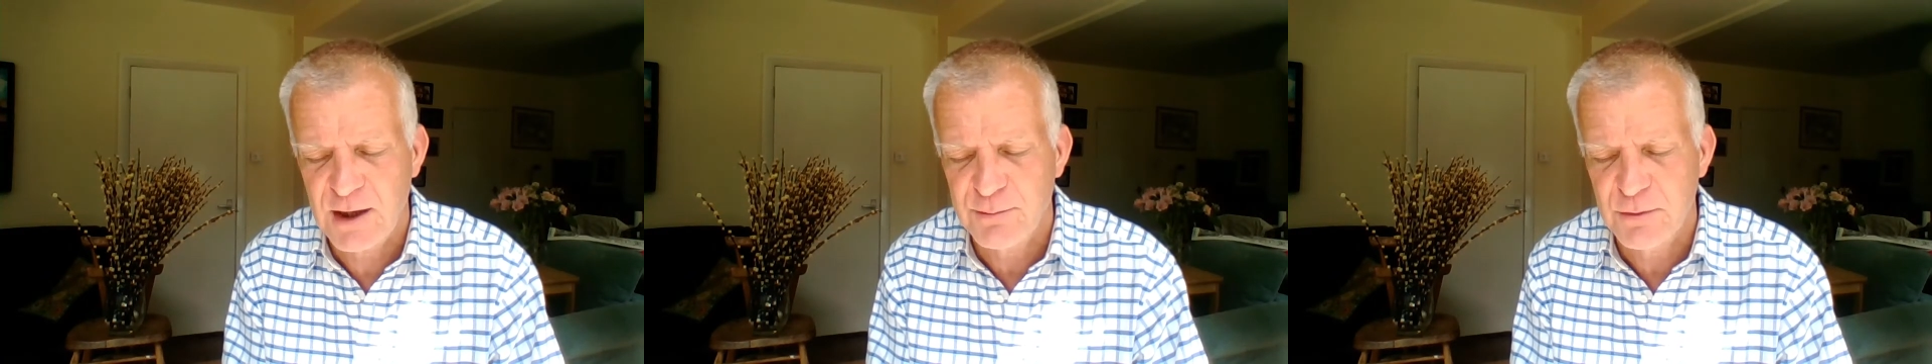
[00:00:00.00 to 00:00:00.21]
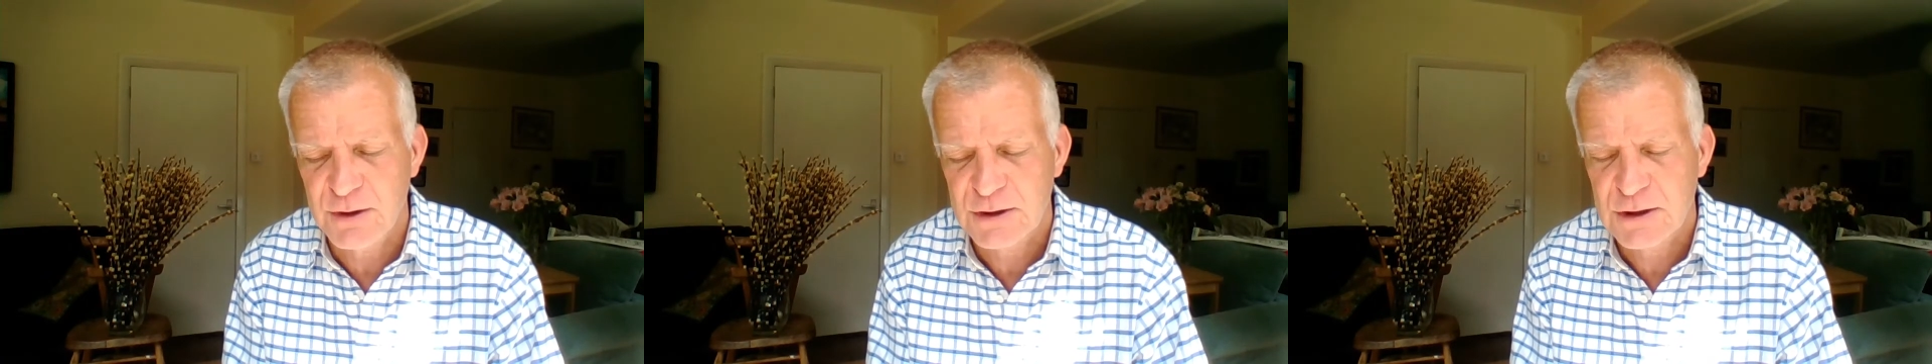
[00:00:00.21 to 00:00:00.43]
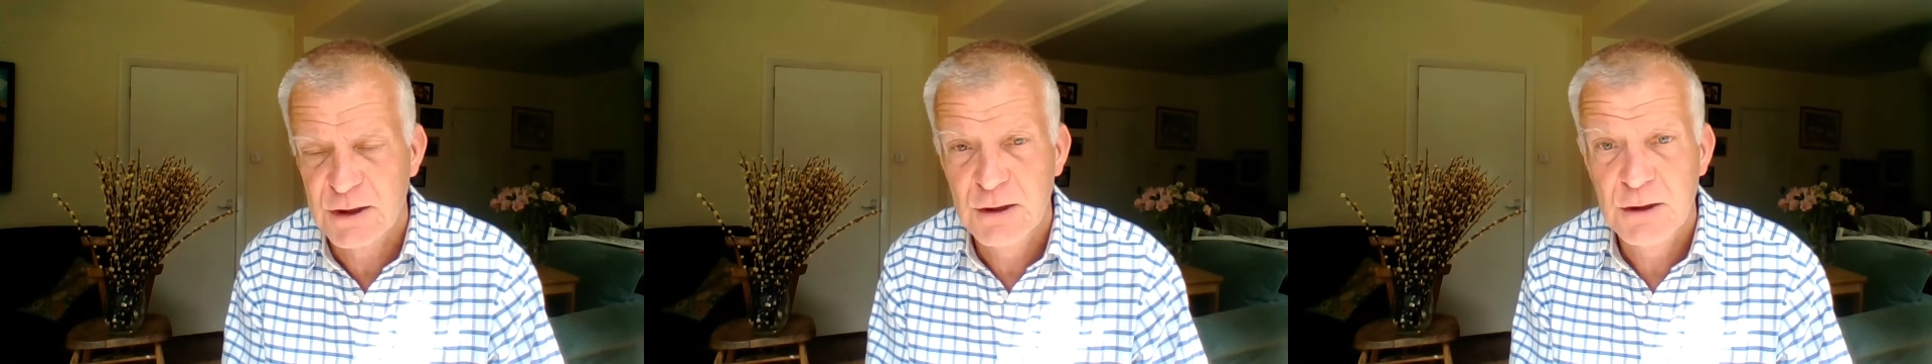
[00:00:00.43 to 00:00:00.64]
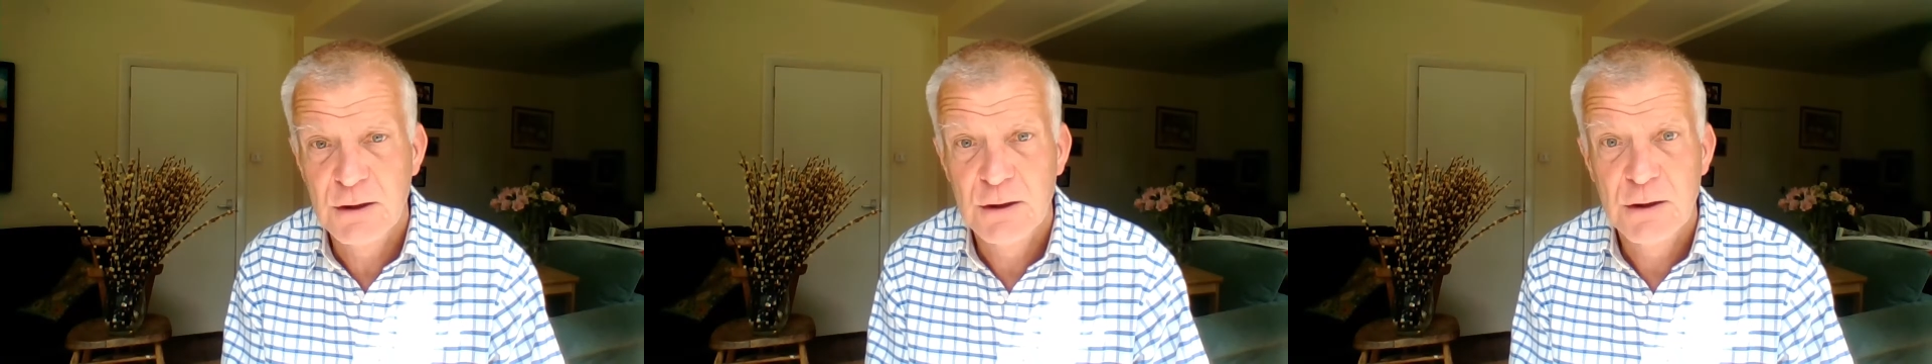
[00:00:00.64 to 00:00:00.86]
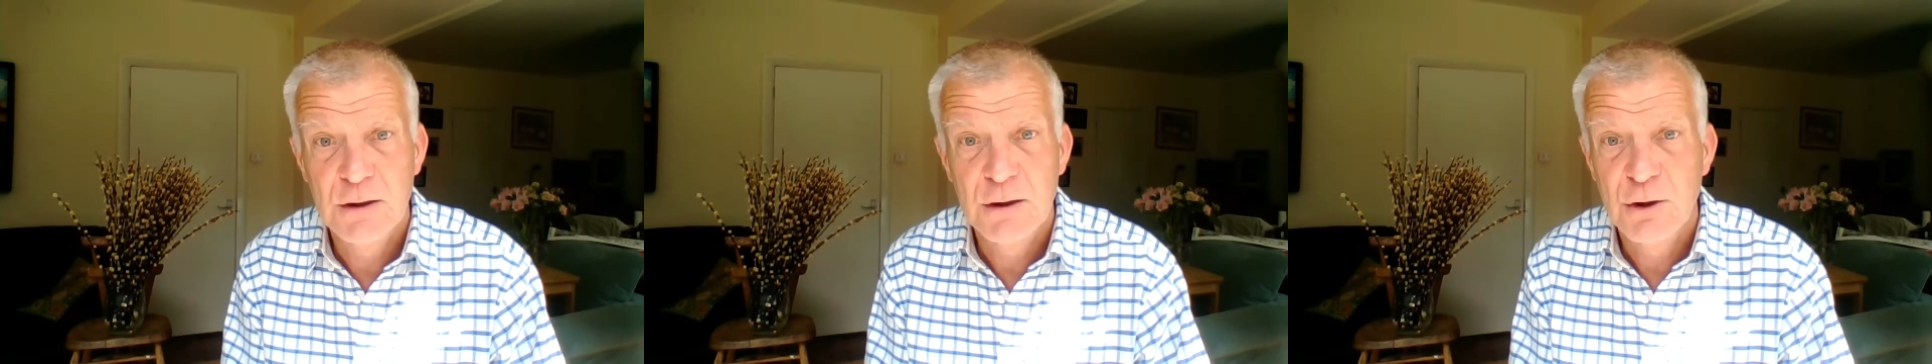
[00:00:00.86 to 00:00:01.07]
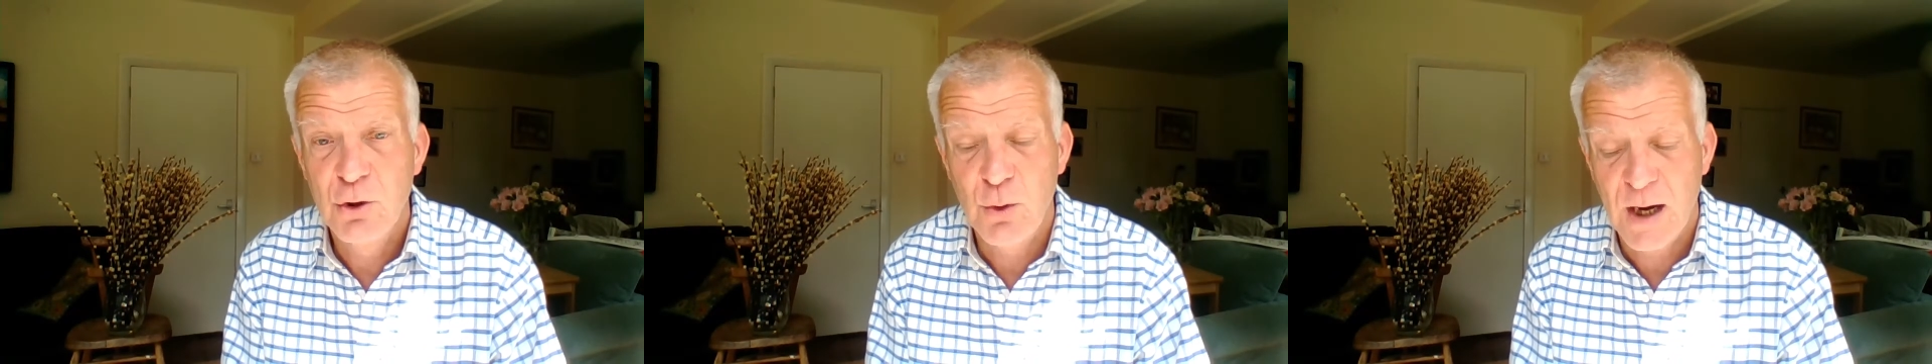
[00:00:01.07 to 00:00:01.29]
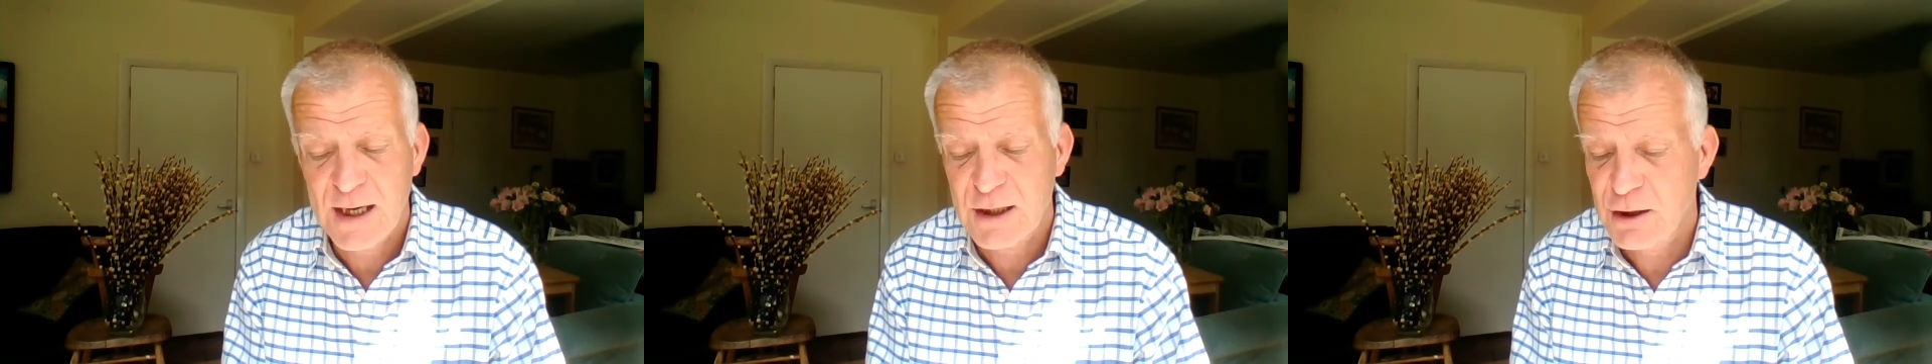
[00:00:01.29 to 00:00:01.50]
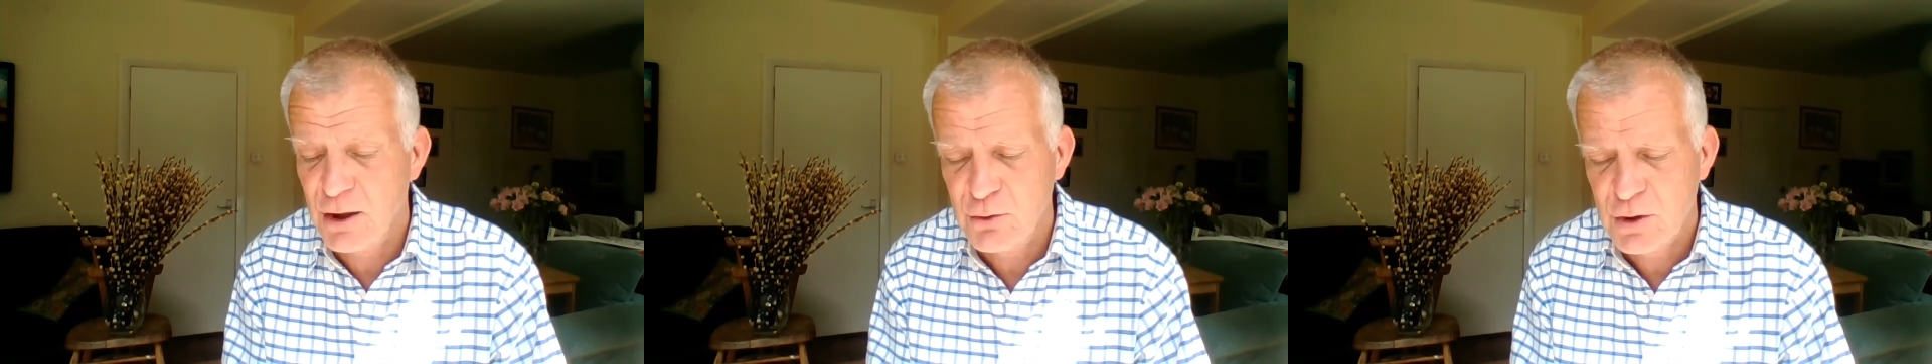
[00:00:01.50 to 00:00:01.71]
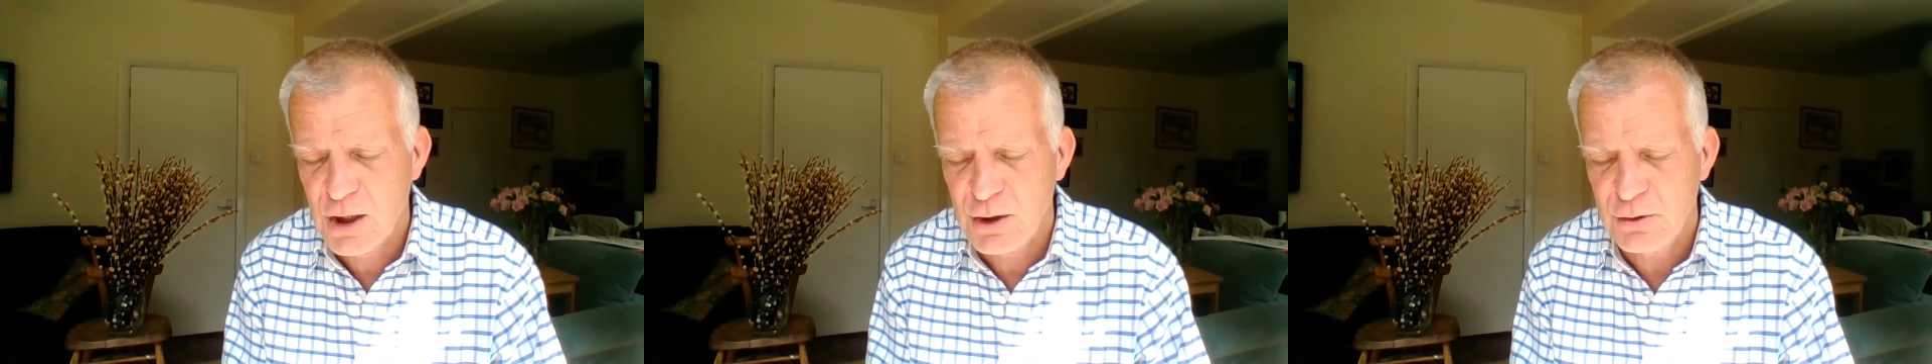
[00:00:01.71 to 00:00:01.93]
Edmund, who had
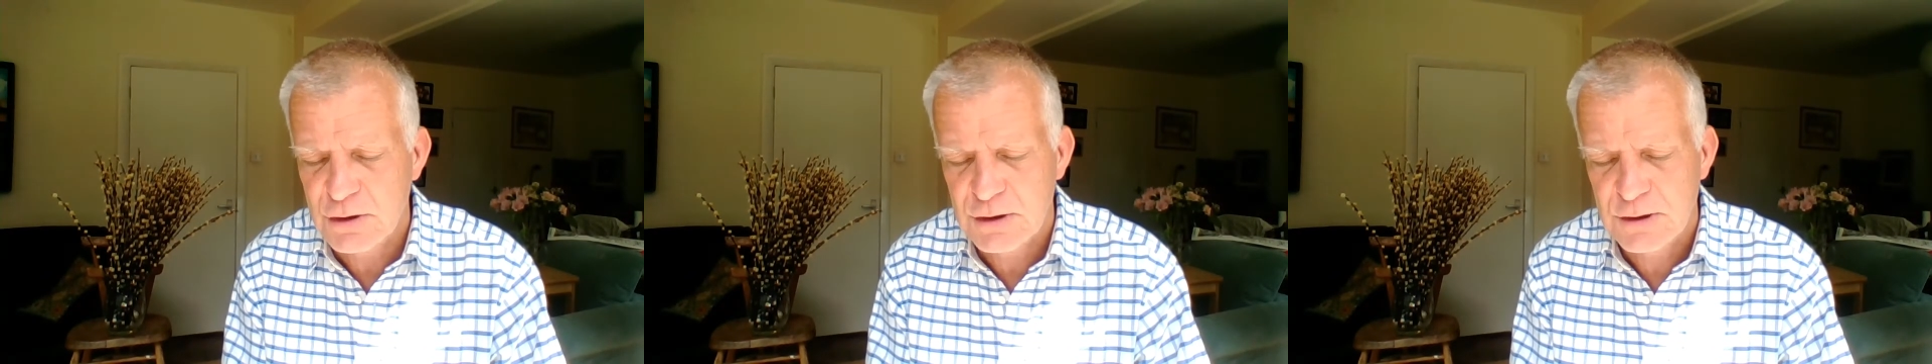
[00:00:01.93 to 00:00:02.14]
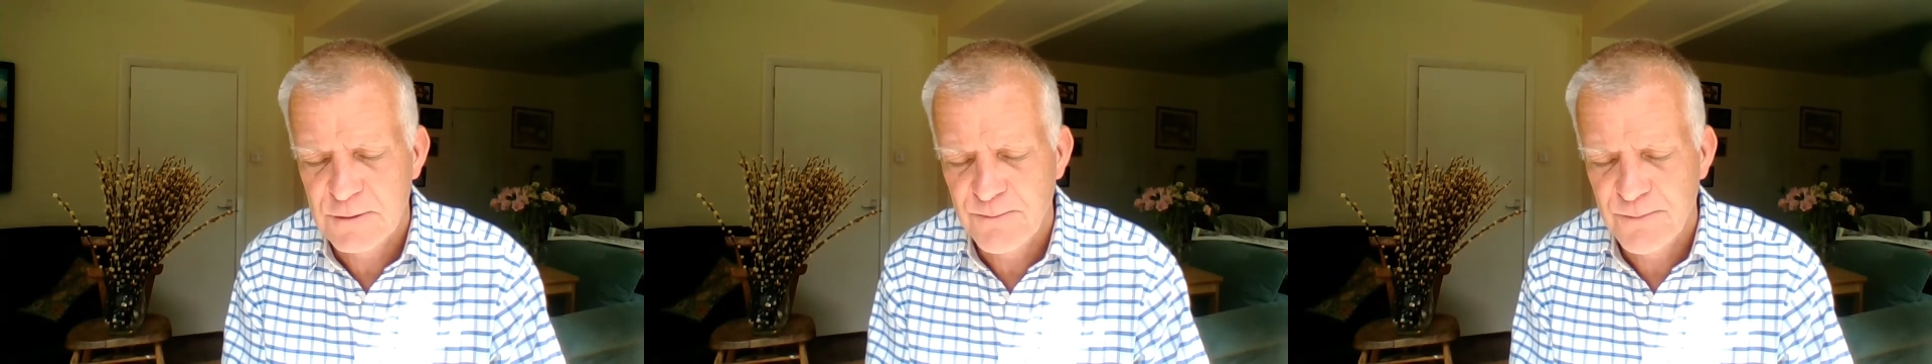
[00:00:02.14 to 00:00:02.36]
no coat.